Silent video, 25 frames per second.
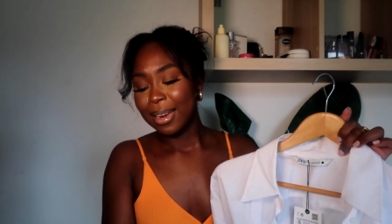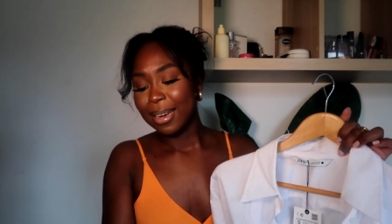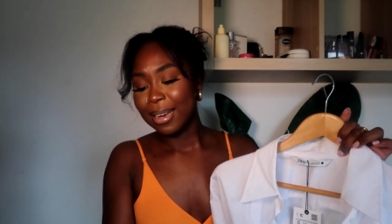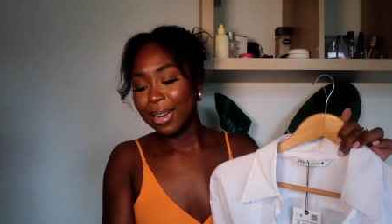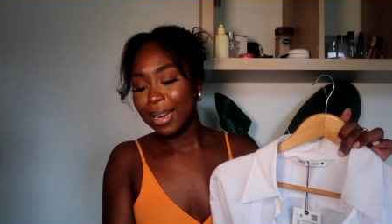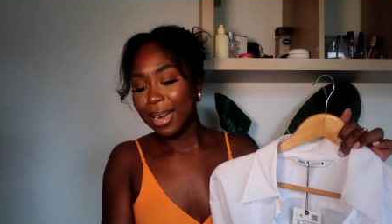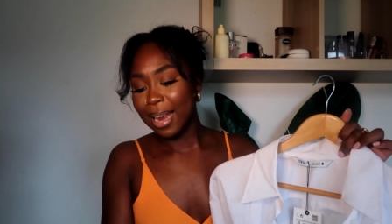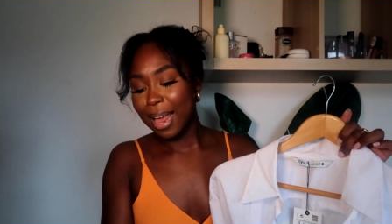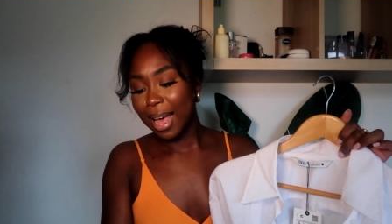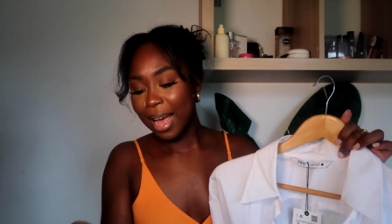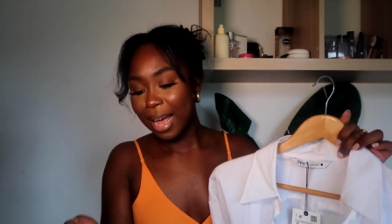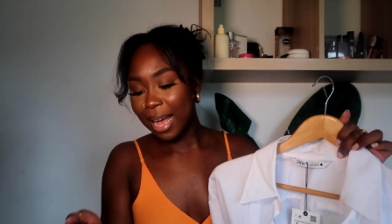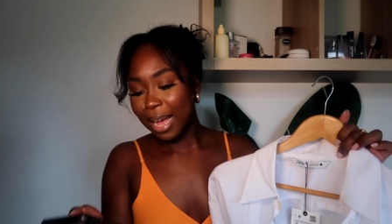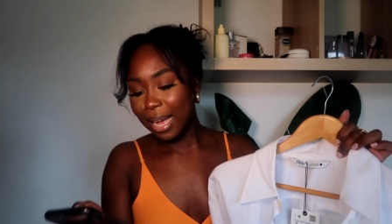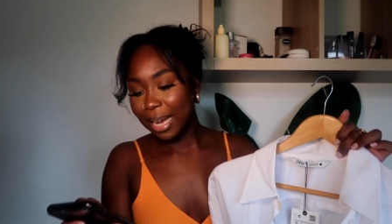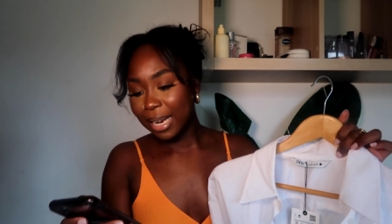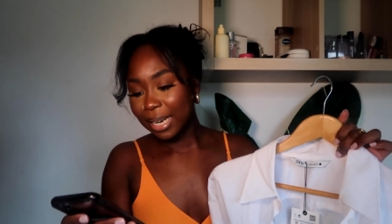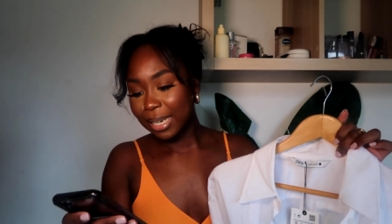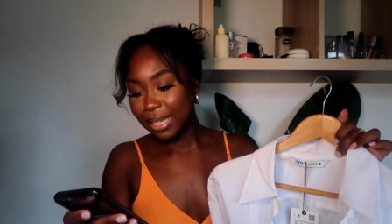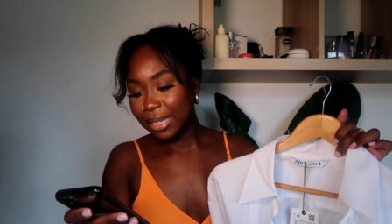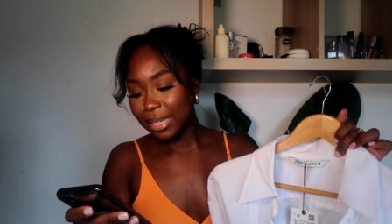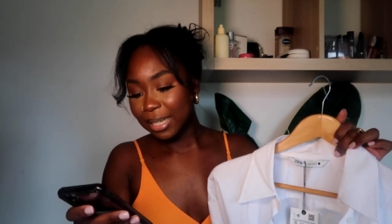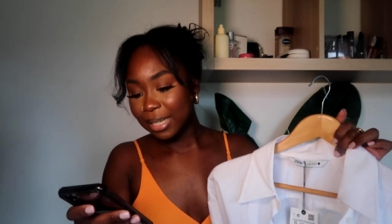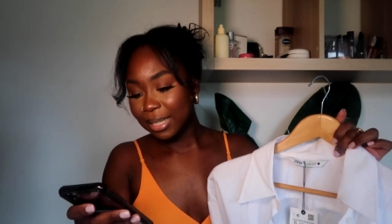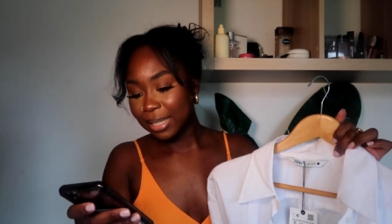
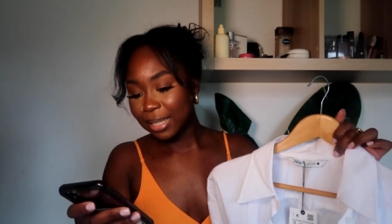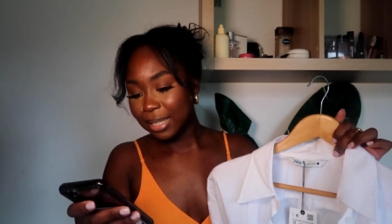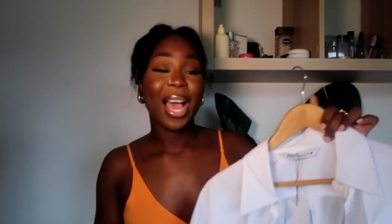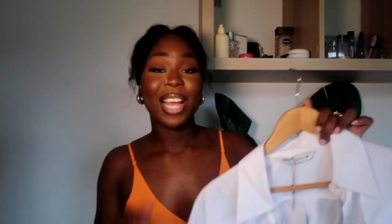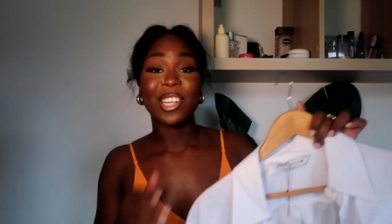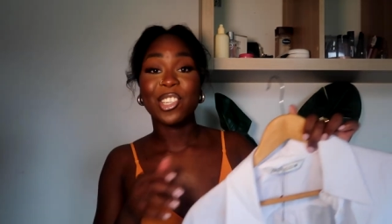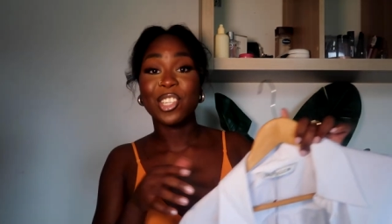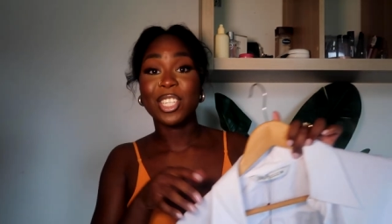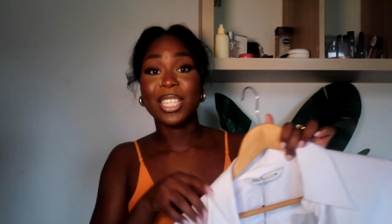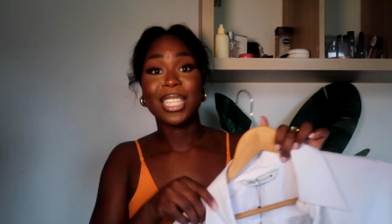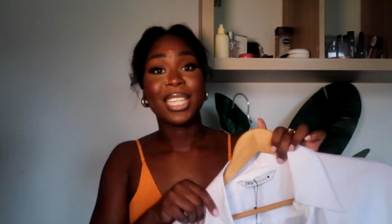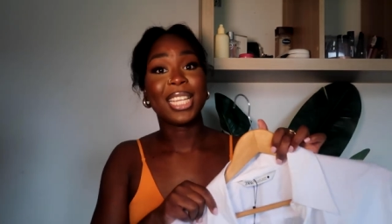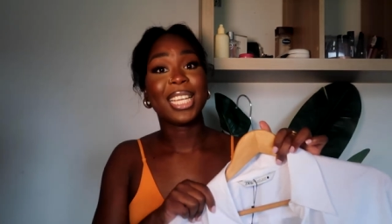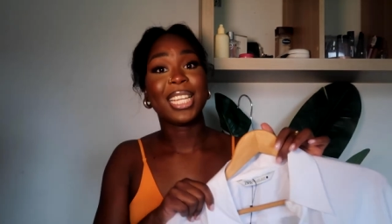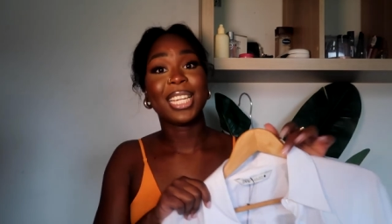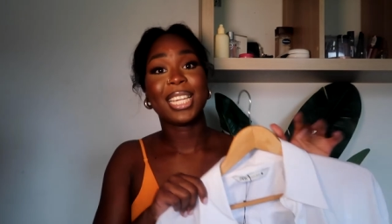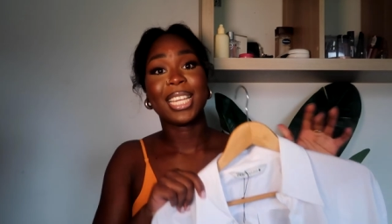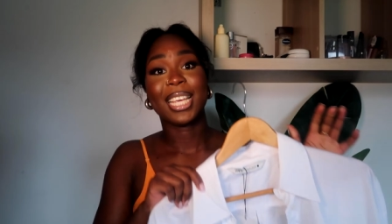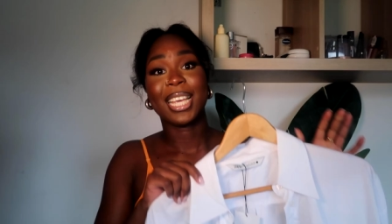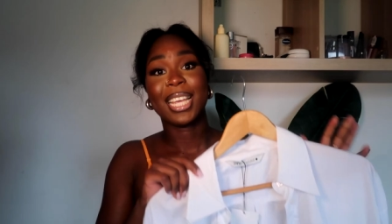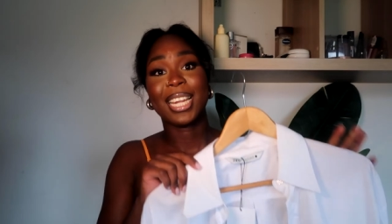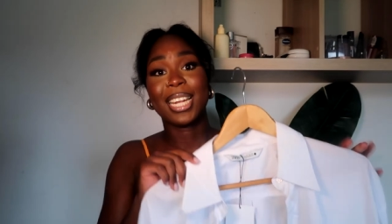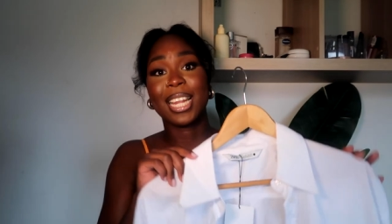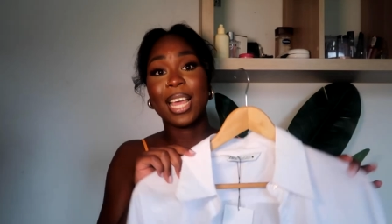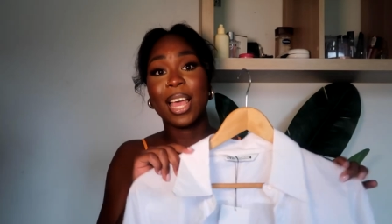nine i just
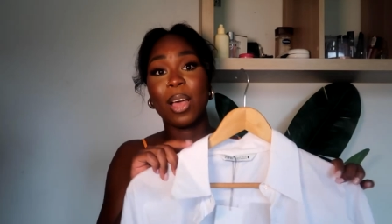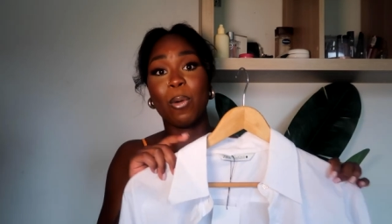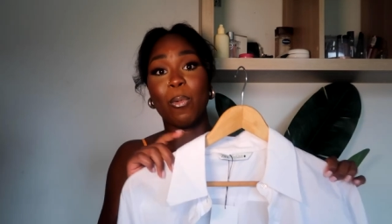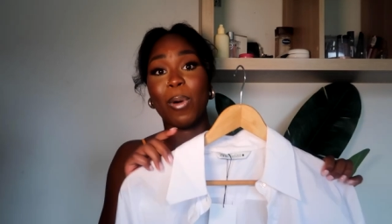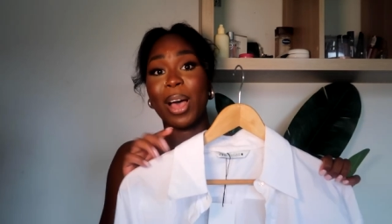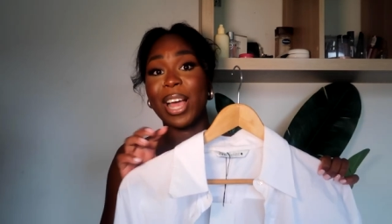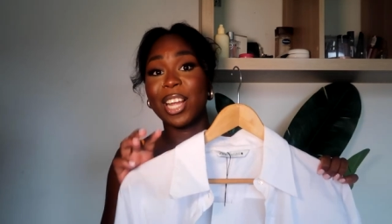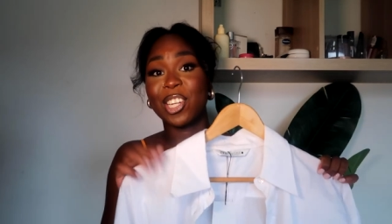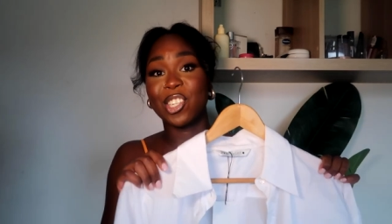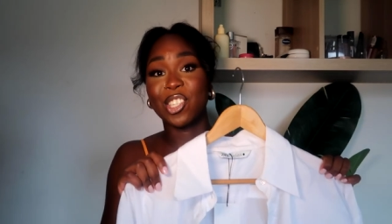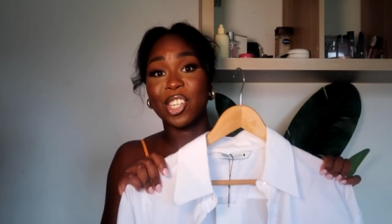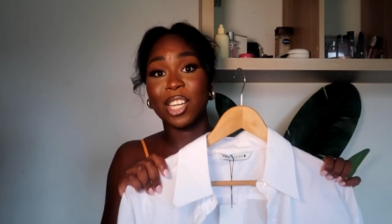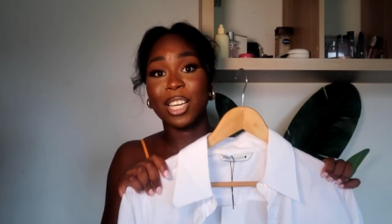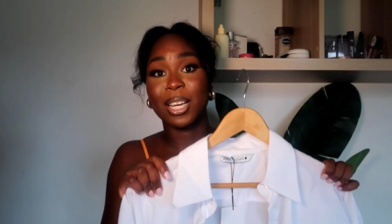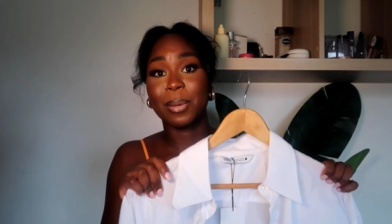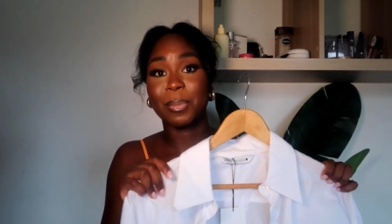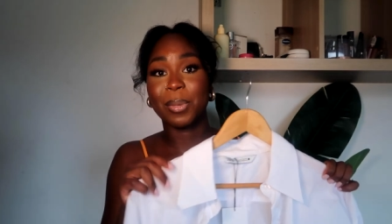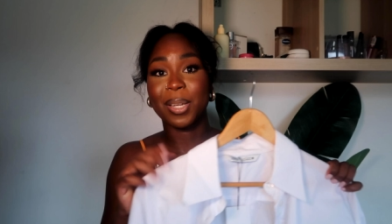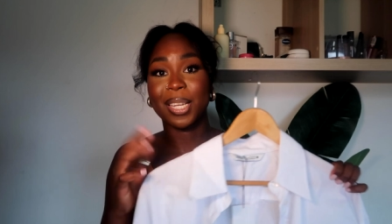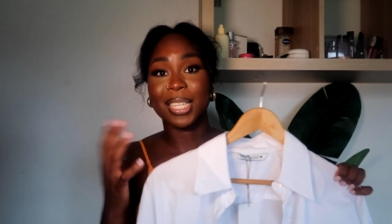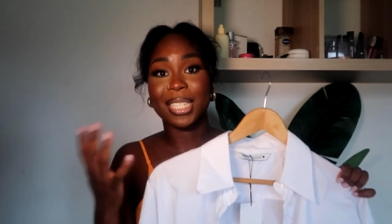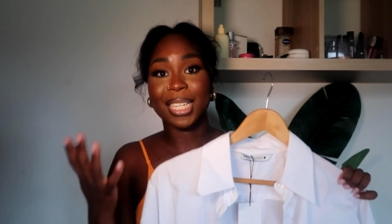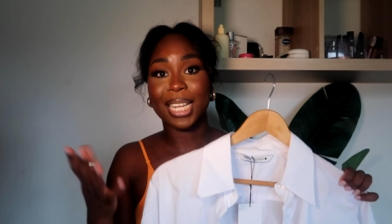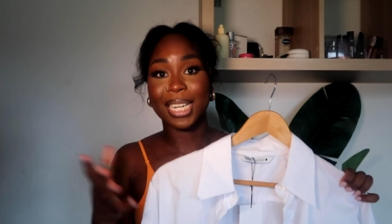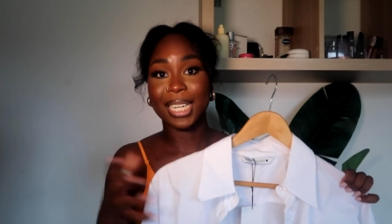needed a white shirt
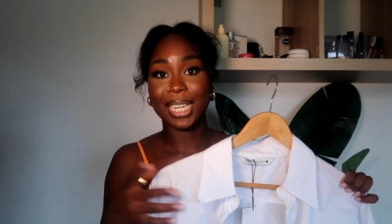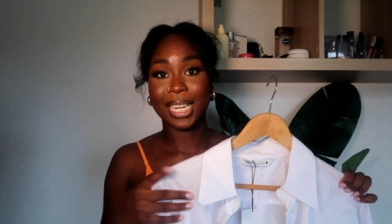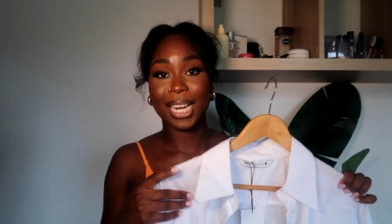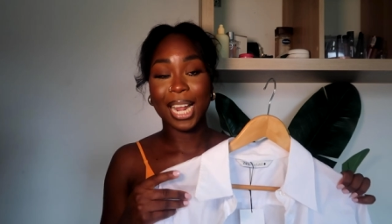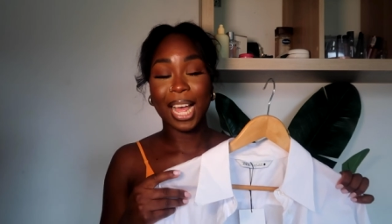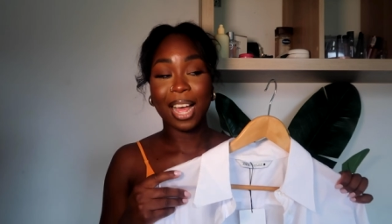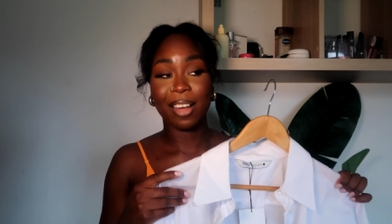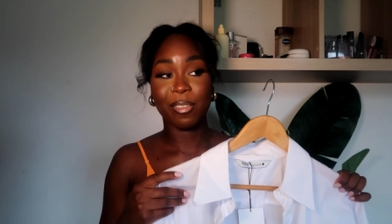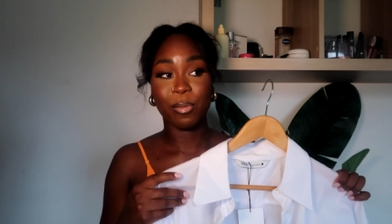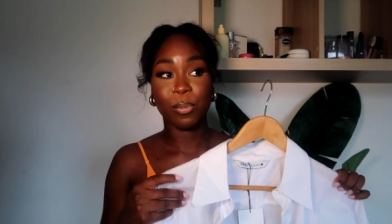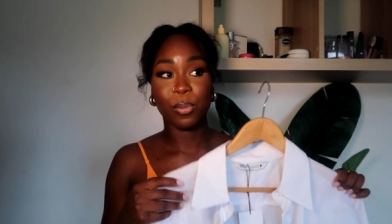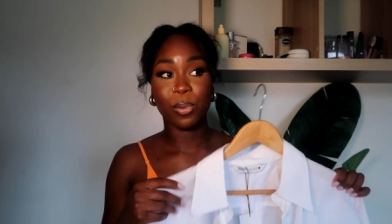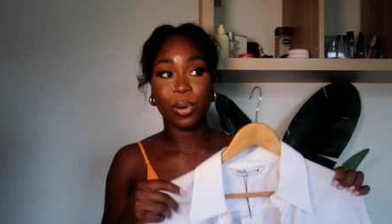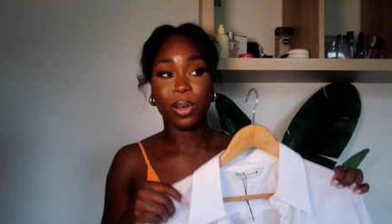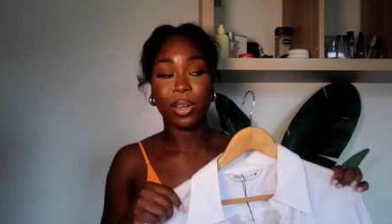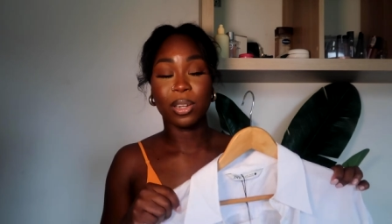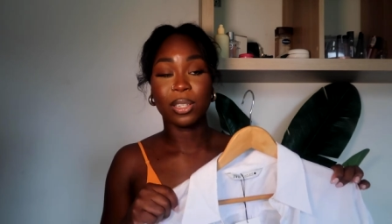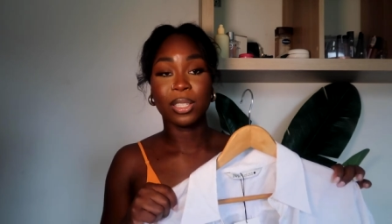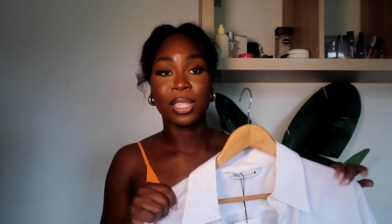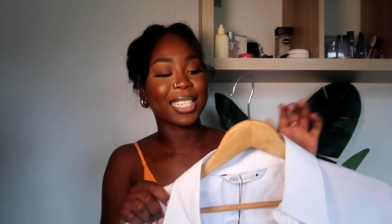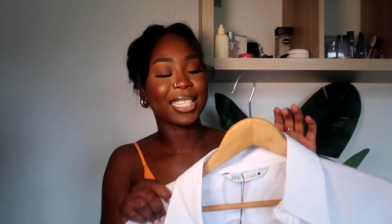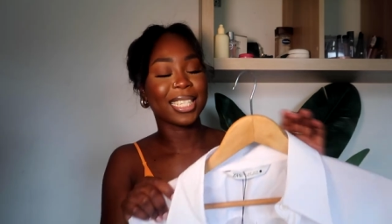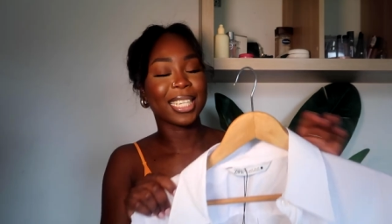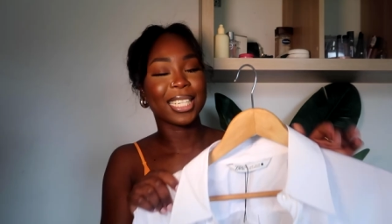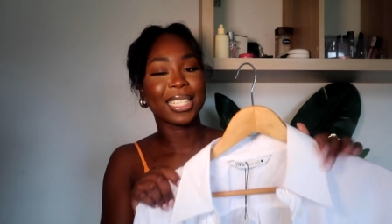because i didn't have
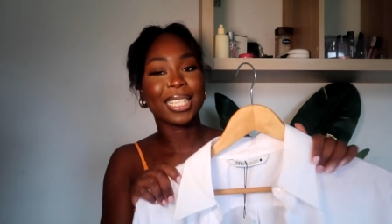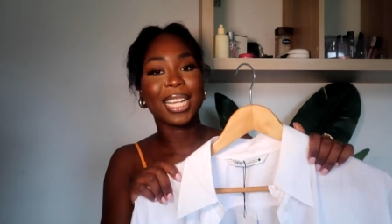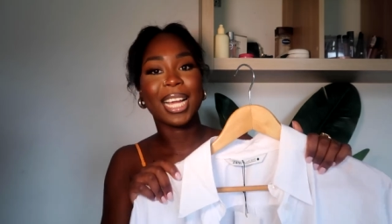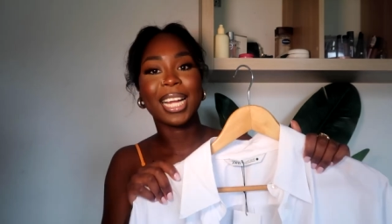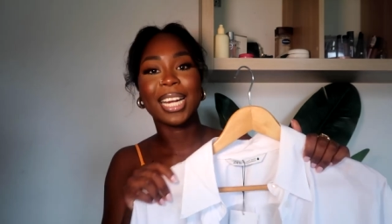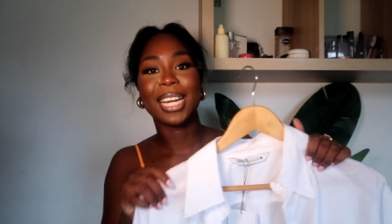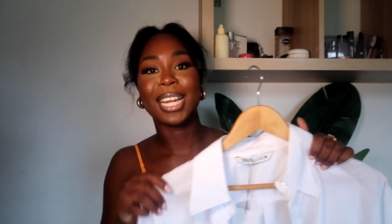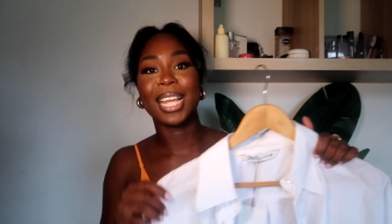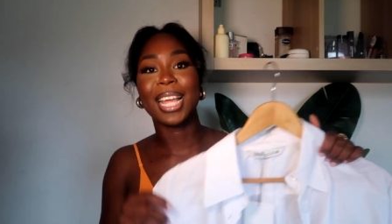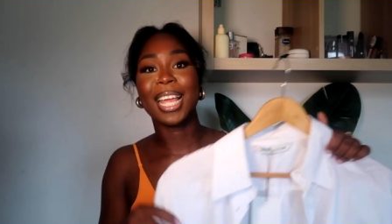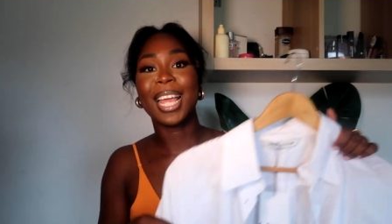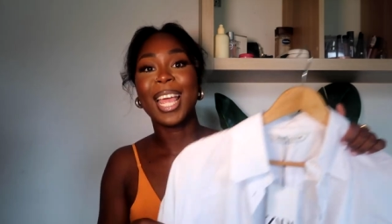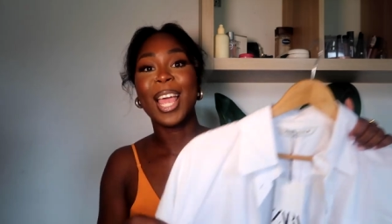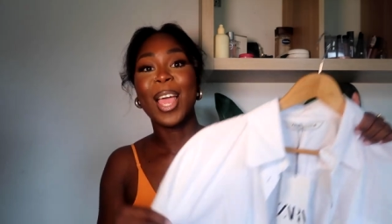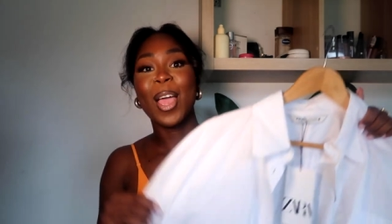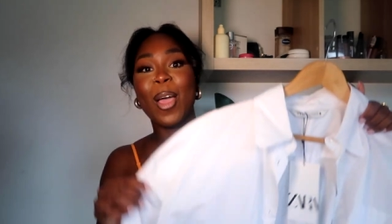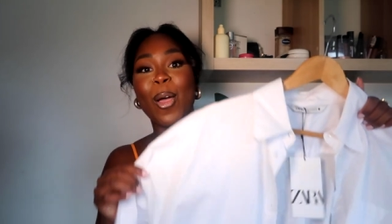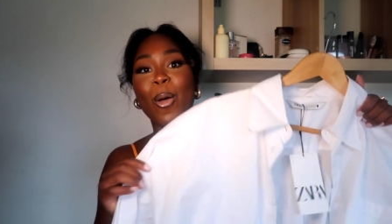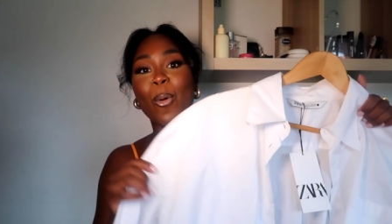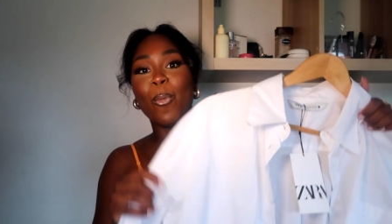one this is exactly